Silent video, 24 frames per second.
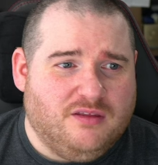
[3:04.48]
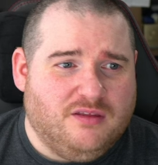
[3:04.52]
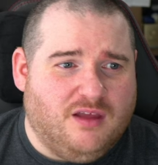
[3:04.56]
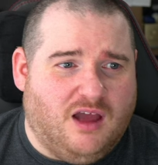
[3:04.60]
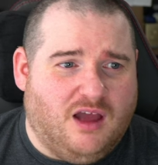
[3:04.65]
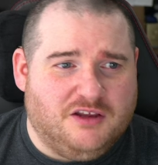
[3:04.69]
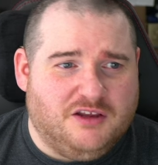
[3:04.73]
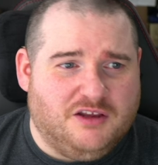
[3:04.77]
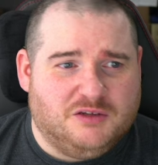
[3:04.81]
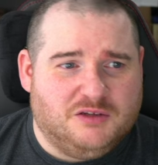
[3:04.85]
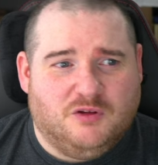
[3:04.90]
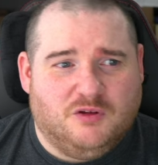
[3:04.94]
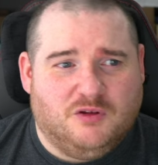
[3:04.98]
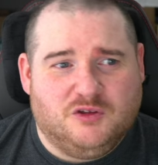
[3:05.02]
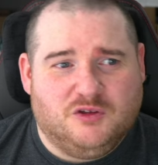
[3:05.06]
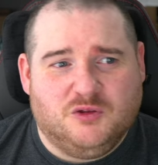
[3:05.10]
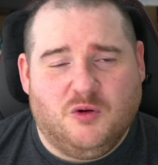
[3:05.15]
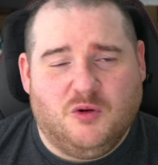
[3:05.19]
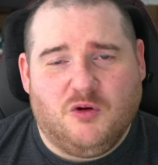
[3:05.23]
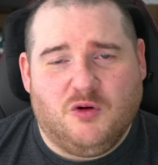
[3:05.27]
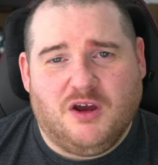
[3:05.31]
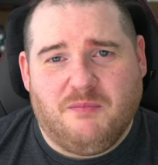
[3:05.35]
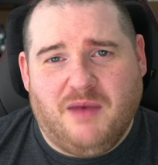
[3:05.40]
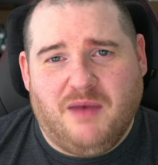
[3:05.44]
I just want to
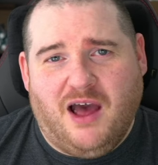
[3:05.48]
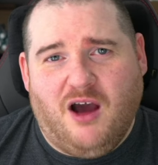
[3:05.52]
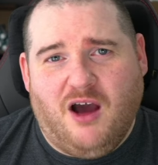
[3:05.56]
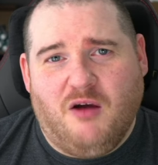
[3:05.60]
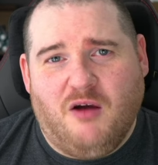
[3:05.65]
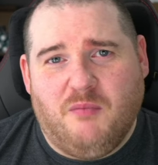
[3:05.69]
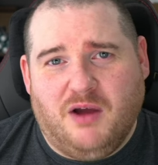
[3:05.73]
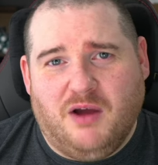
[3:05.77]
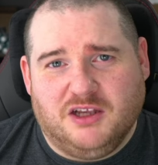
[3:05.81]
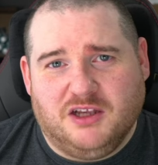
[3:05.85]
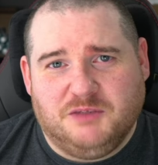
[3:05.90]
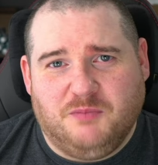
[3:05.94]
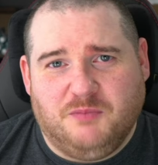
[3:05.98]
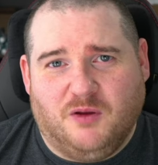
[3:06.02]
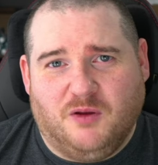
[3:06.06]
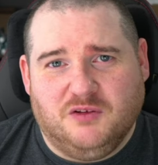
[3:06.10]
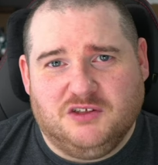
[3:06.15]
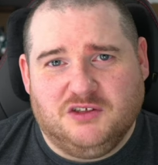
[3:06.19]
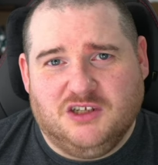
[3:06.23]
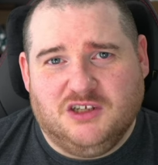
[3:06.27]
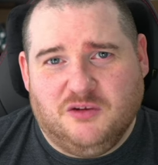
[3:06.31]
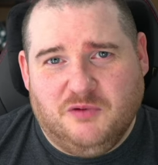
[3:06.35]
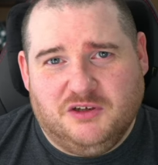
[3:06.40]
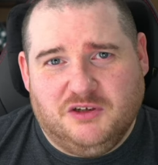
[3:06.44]
talk about my
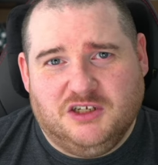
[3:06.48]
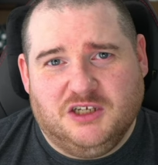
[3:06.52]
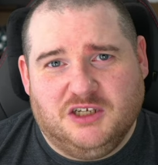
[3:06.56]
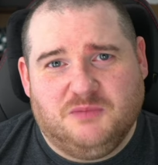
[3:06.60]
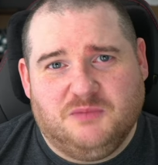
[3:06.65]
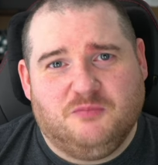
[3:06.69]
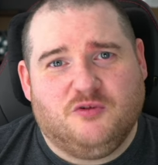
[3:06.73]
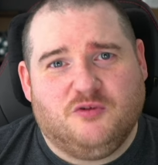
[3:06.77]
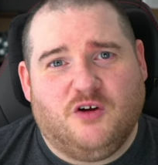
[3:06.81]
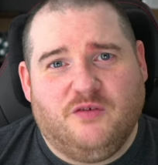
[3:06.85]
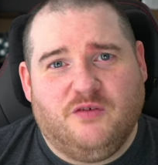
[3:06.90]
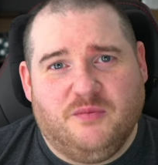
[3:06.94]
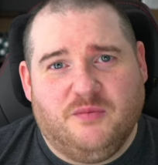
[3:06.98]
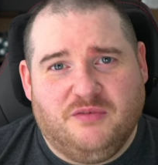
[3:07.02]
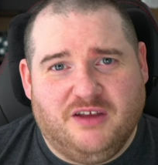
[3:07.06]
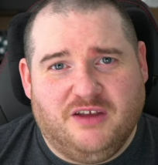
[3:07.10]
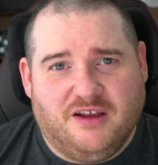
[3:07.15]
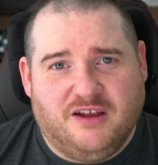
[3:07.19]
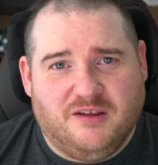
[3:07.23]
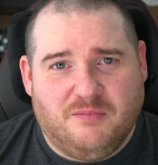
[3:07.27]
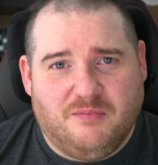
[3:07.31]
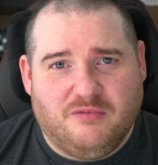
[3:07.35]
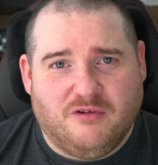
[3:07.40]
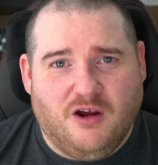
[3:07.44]
sponsor, which is Profit
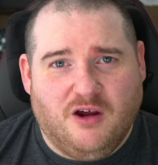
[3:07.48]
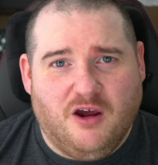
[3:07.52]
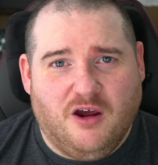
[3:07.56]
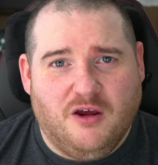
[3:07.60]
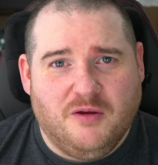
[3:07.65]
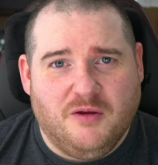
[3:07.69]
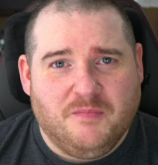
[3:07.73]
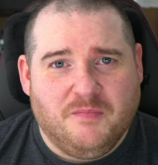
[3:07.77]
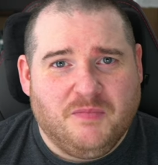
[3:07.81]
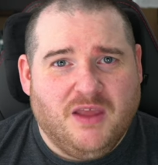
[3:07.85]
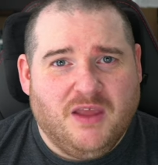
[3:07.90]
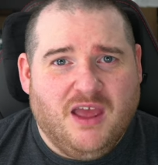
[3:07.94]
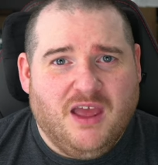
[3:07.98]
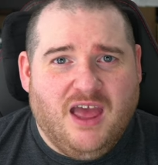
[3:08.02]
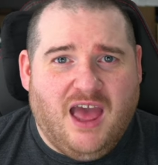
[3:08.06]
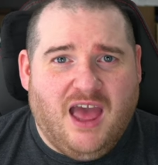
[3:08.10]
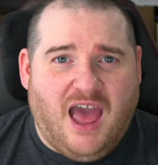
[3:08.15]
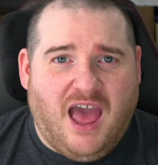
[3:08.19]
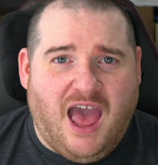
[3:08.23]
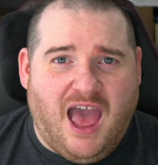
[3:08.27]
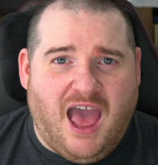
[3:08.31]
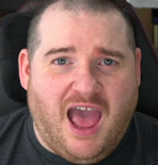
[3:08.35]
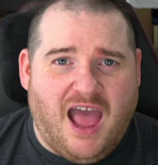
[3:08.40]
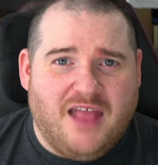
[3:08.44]
Protector Pro.
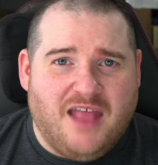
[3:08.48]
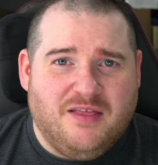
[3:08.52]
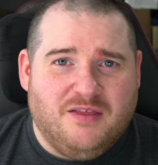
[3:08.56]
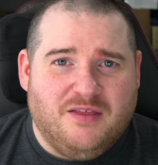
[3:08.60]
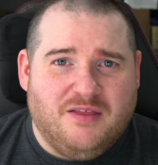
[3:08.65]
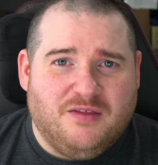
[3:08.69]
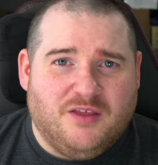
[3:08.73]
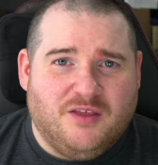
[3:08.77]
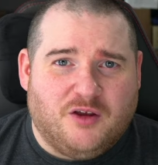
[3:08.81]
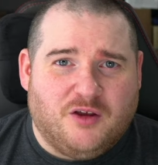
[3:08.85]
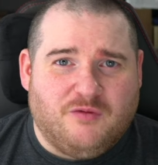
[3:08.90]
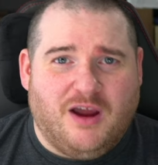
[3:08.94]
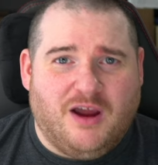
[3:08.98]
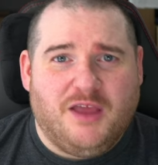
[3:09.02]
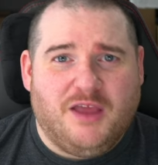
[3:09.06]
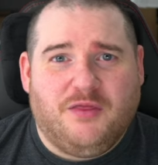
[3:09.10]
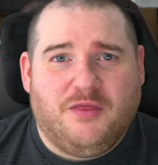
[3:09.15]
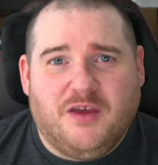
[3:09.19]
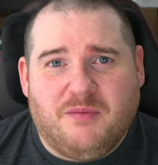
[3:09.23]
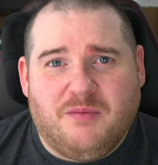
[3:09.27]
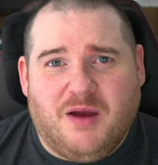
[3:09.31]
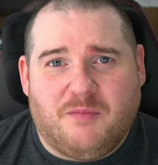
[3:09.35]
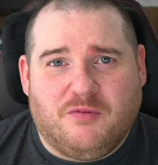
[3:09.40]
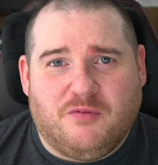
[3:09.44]
And the great
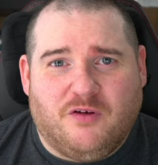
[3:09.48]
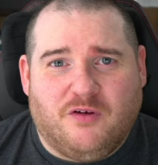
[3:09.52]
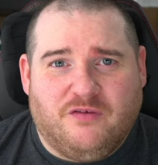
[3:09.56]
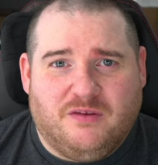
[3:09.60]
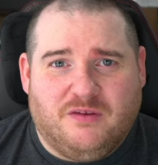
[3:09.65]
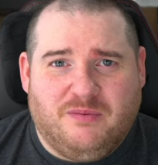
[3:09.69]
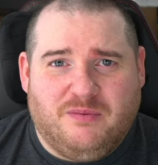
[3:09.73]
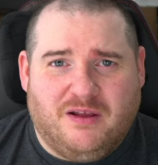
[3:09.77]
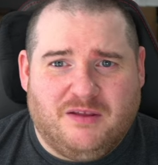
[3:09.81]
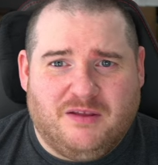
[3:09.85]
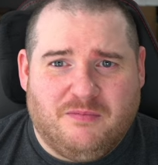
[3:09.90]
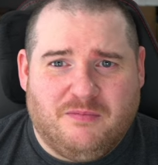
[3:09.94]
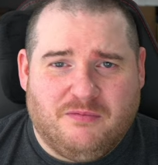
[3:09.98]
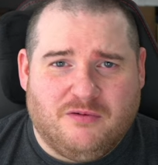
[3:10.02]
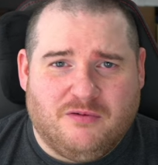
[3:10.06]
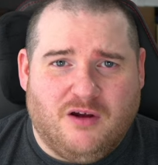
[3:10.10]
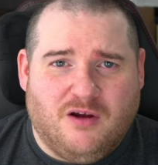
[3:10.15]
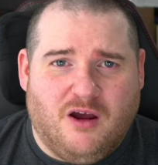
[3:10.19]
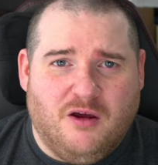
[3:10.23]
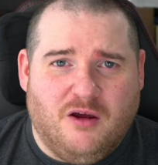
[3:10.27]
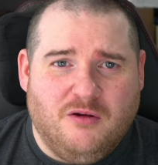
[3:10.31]
thing about Profit Protector Pro